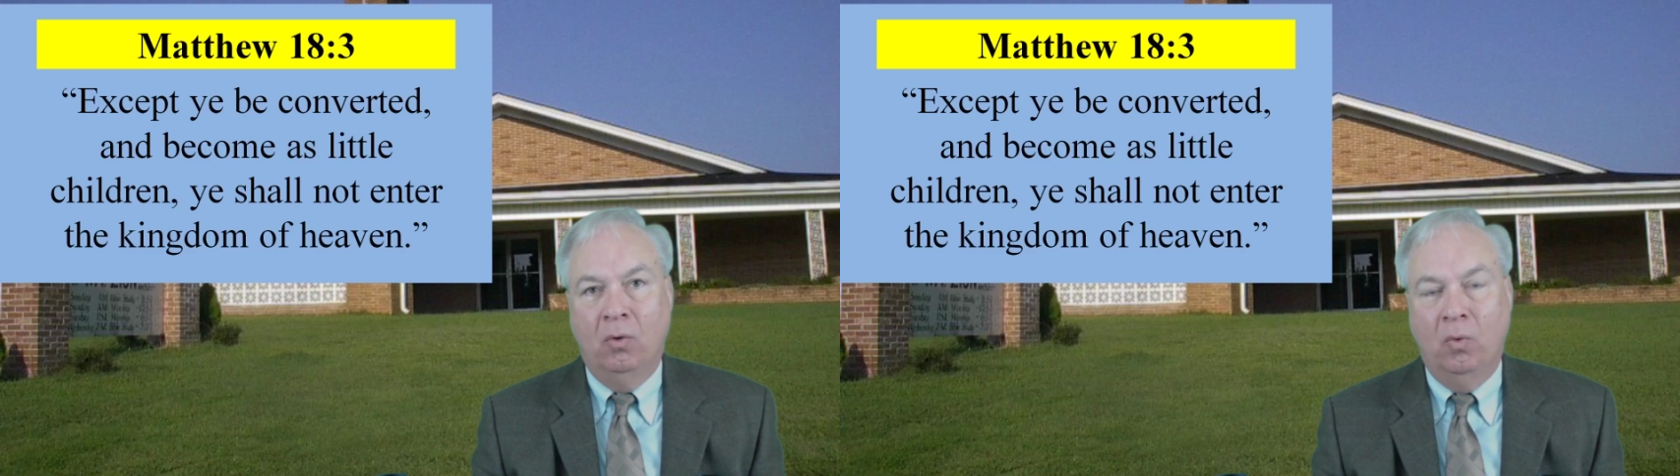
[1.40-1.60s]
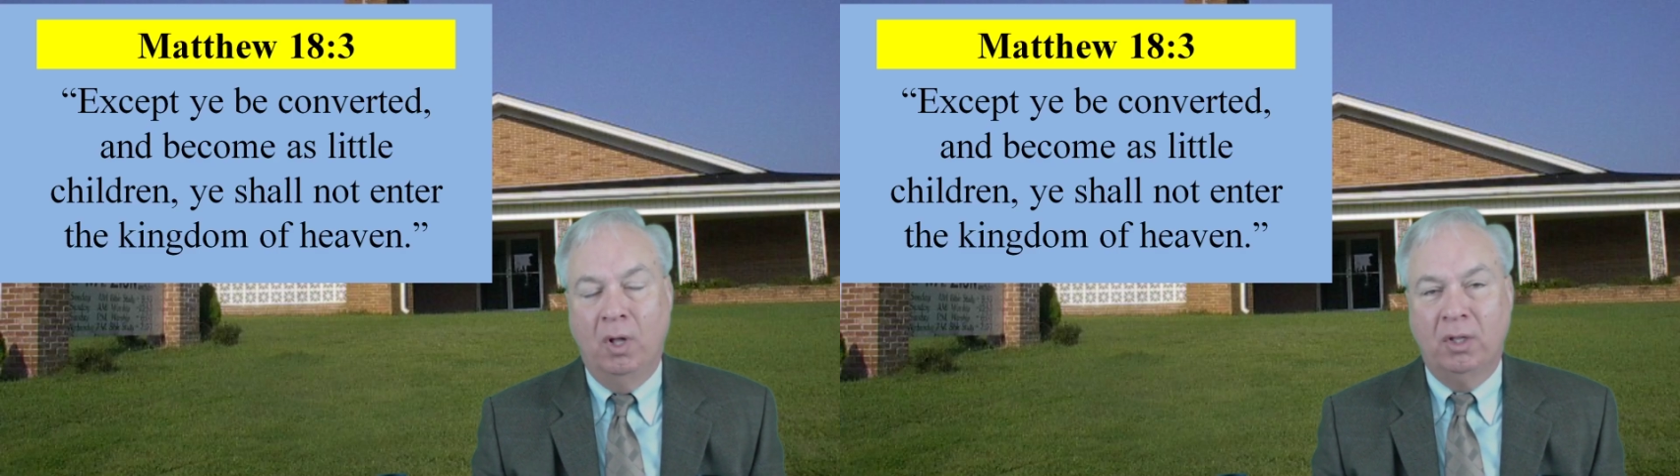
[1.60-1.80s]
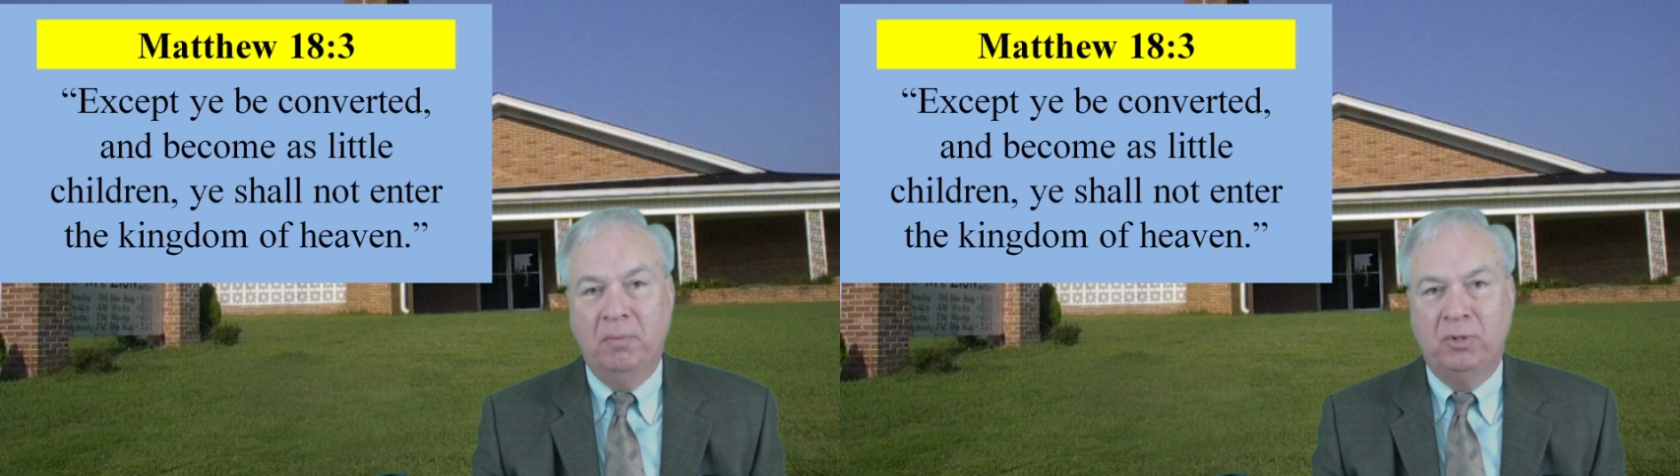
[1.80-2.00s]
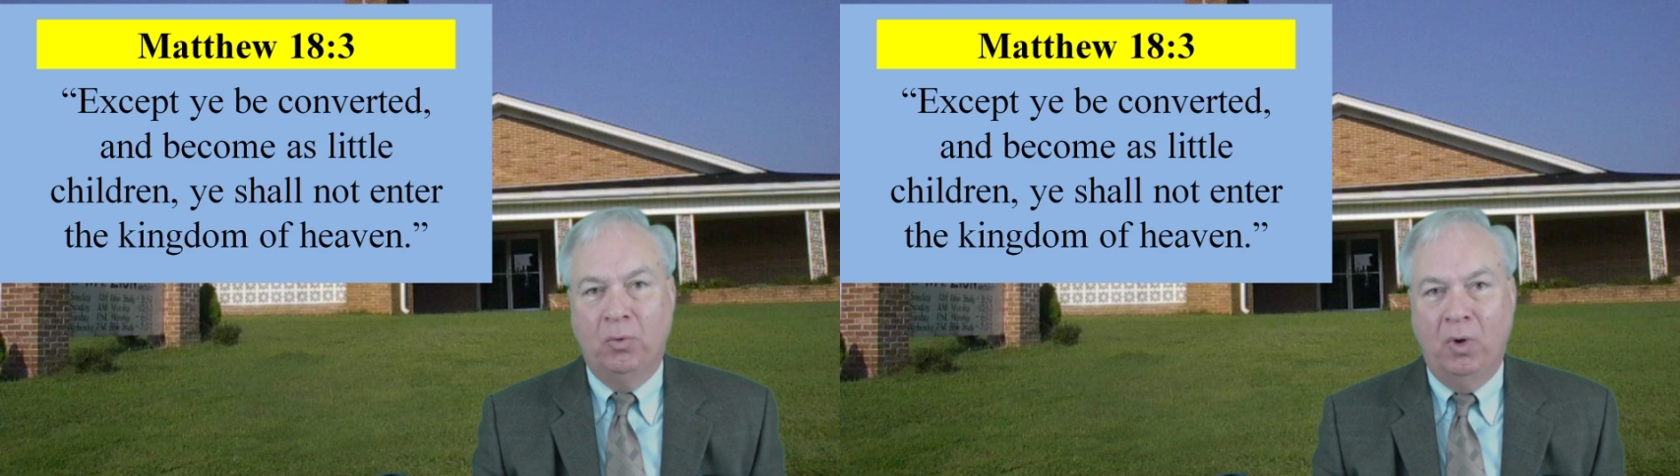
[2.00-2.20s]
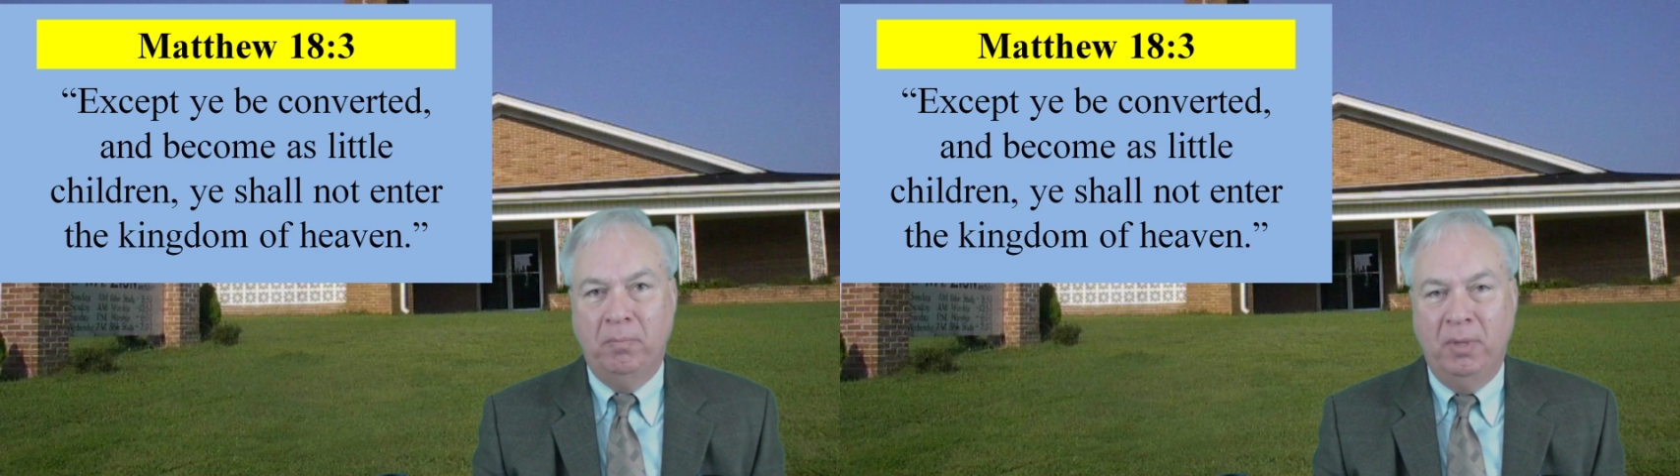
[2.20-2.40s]
Welcome to
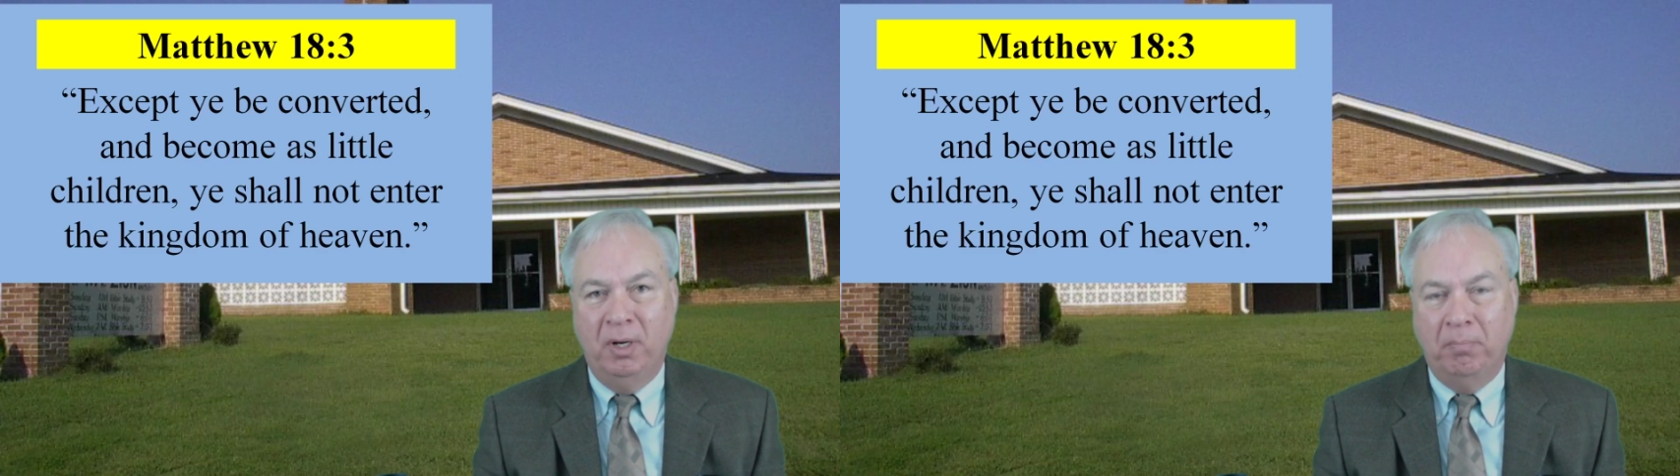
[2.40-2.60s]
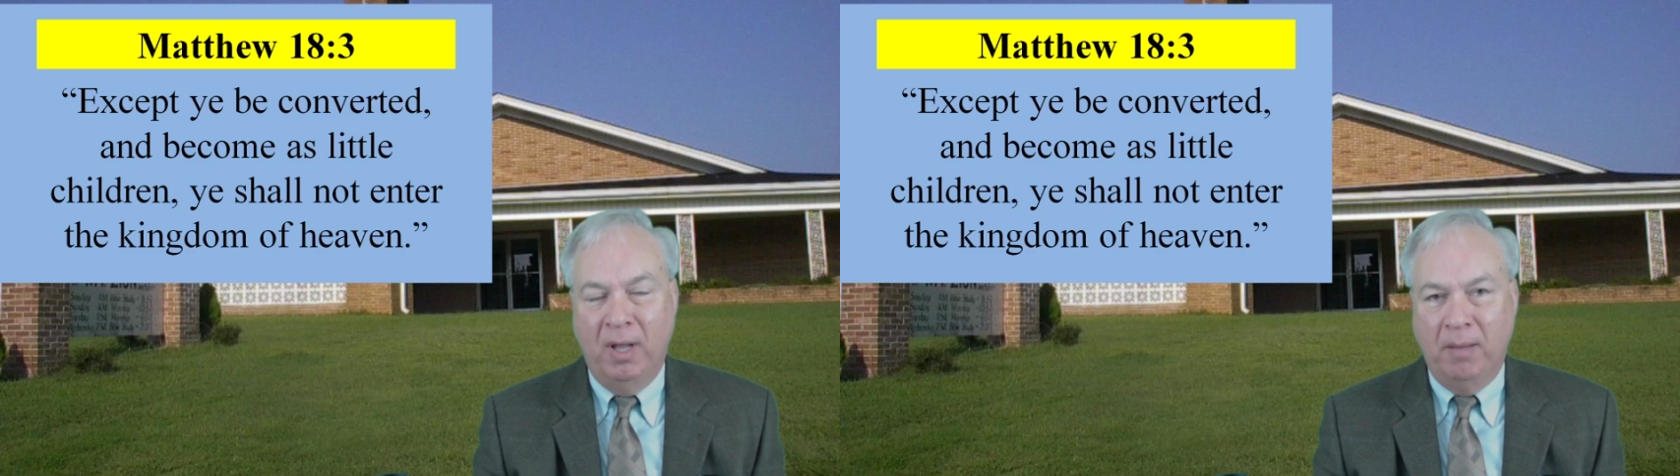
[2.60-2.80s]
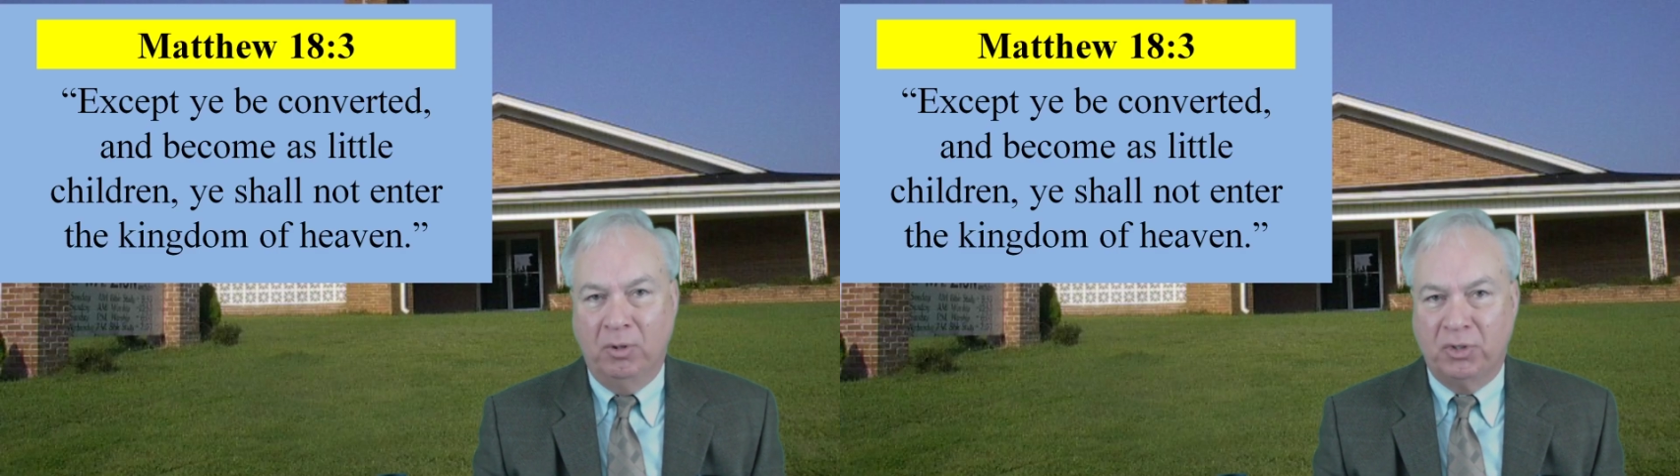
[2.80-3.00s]
One Minute Bible